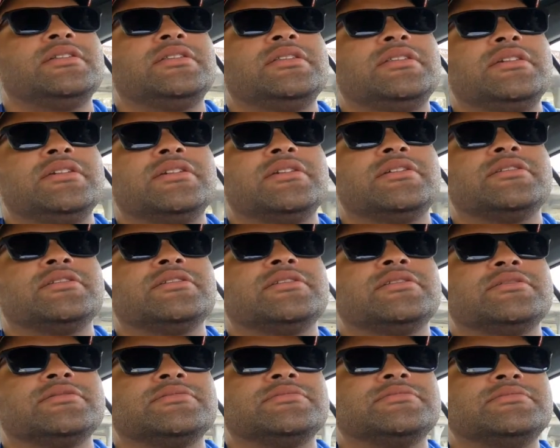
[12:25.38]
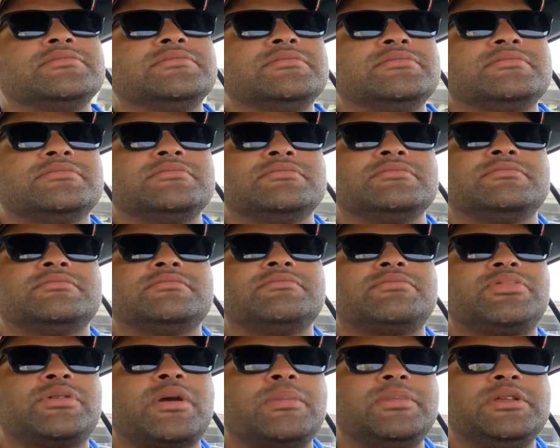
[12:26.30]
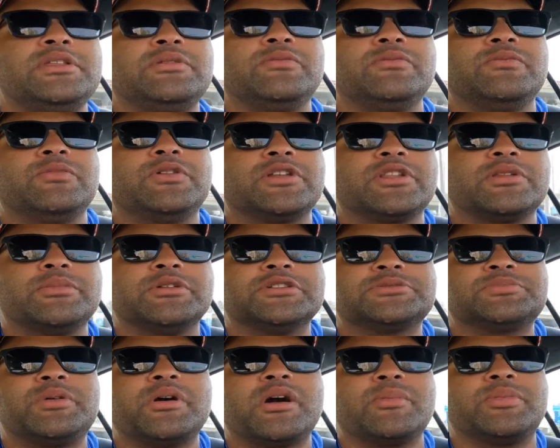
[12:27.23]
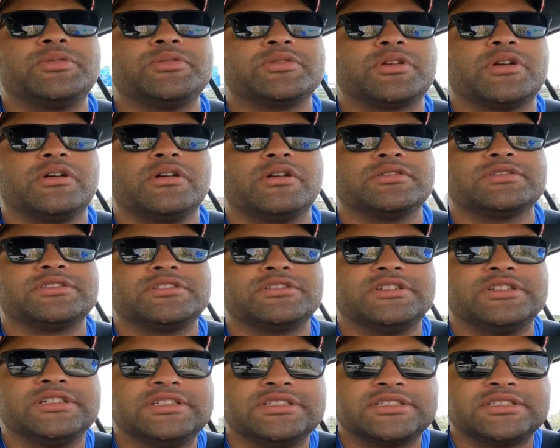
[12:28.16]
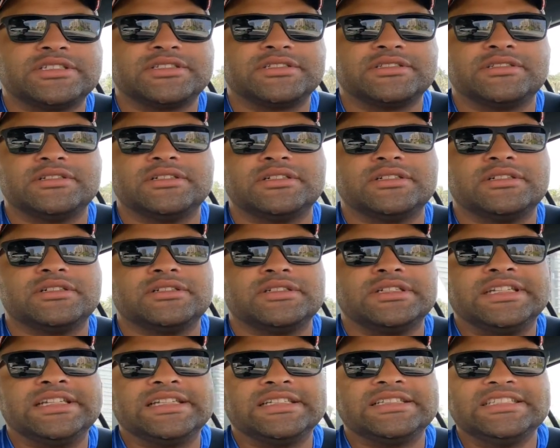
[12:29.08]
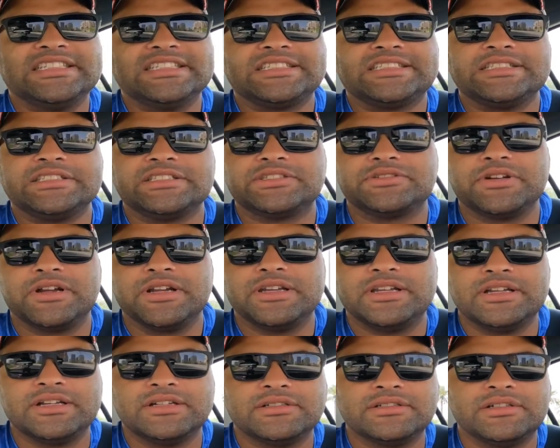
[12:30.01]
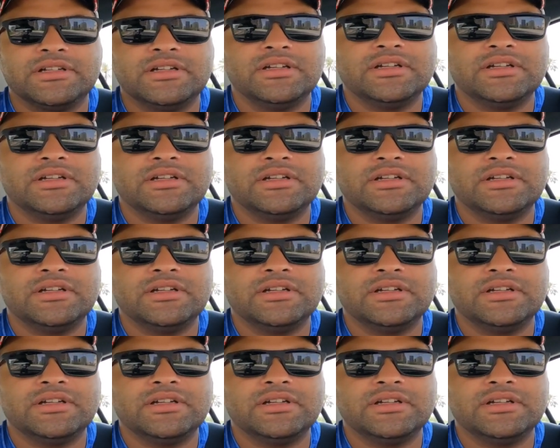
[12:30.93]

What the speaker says: they're probably one of the most popular cars there is in existence right now.